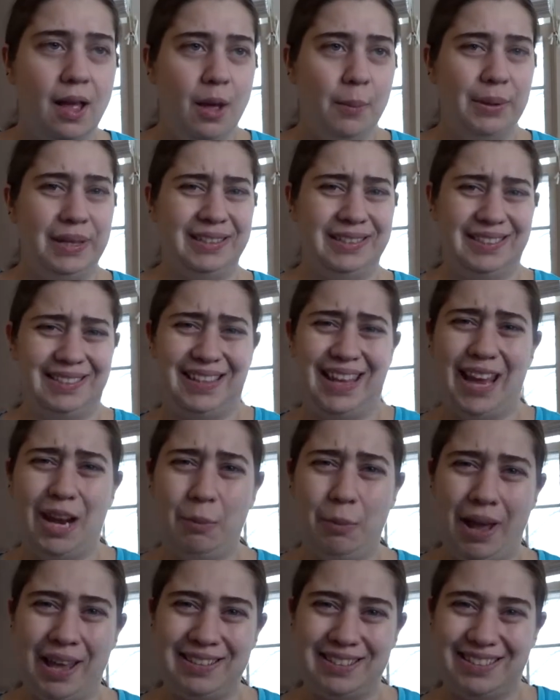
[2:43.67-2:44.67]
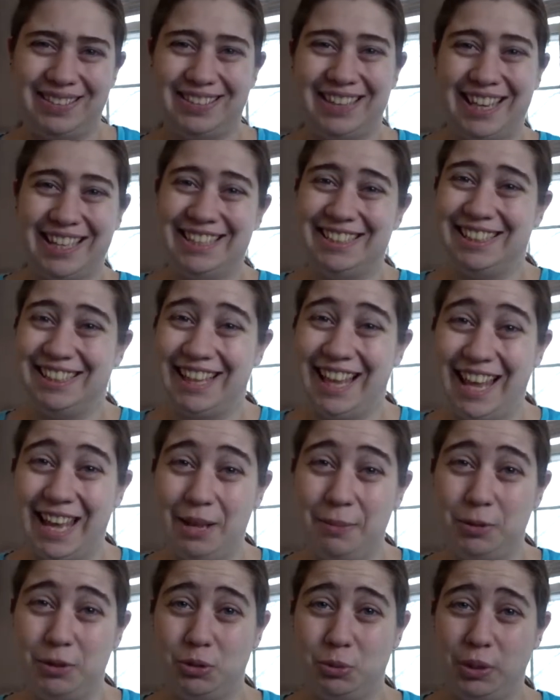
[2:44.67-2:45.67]
because this camera has a slight
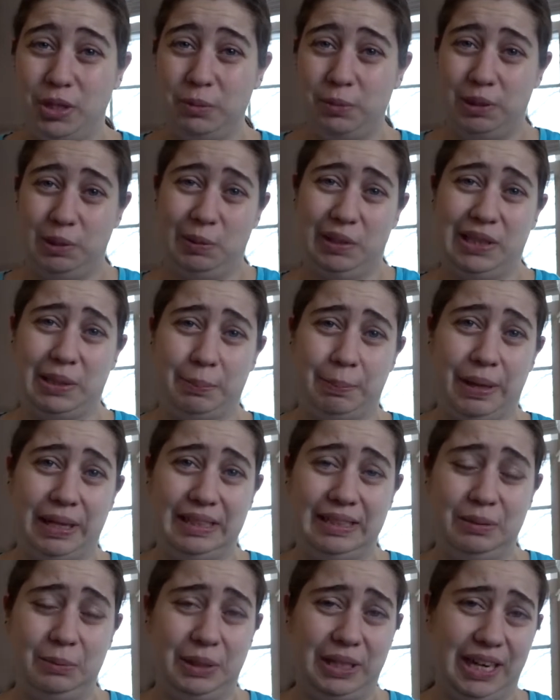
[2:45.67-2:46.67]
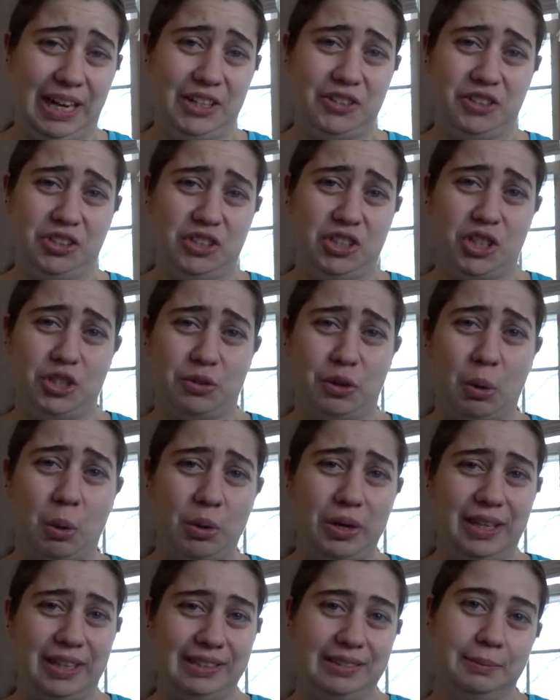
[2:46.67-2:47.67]
delay between when you hit the button and when it actually starts
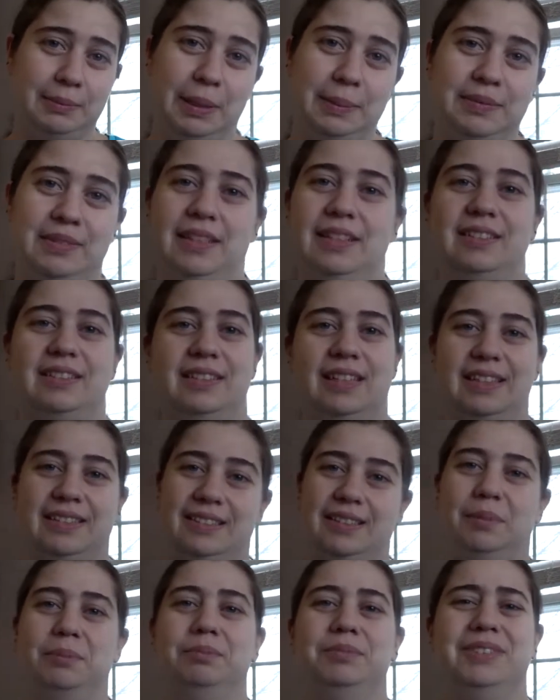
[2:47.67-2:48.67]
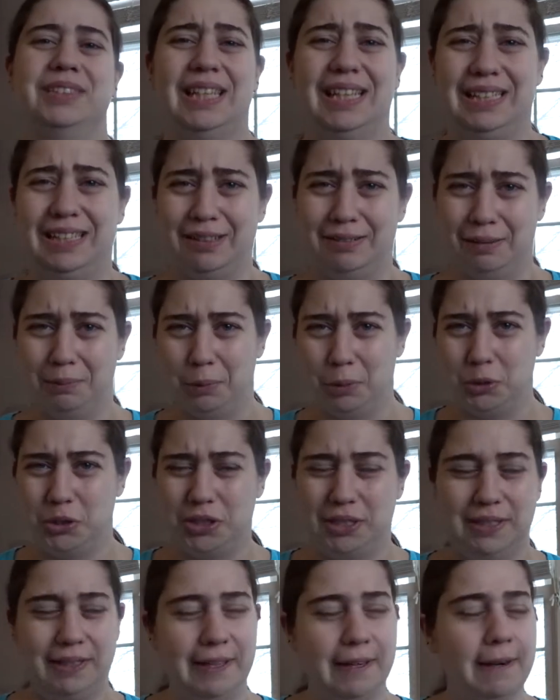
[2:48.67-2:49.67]
recording, and sometimes there's like some secondary
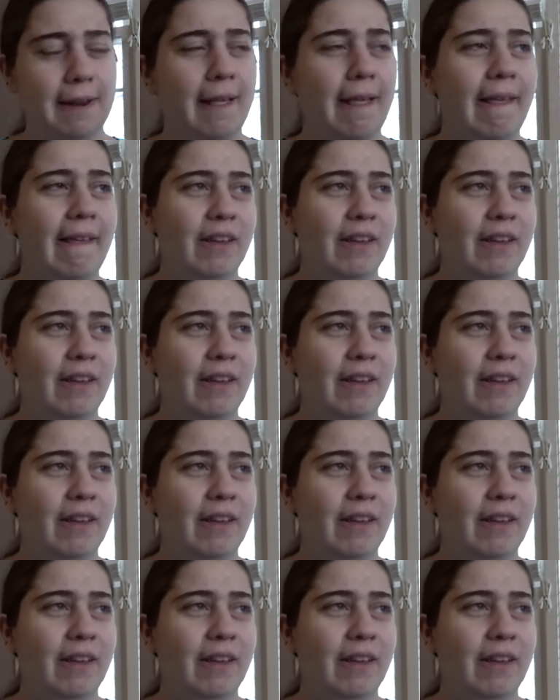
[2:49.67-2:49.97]
motion in there.